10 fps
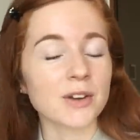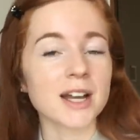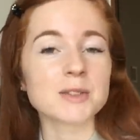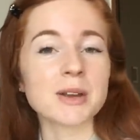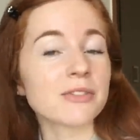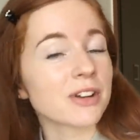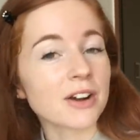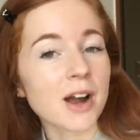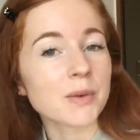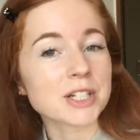you guys might
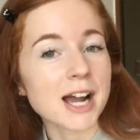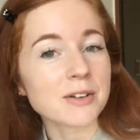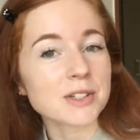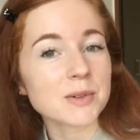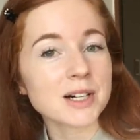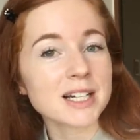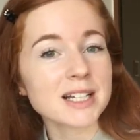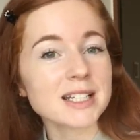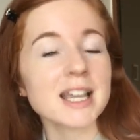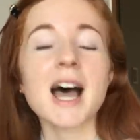figure out which house it
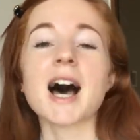was.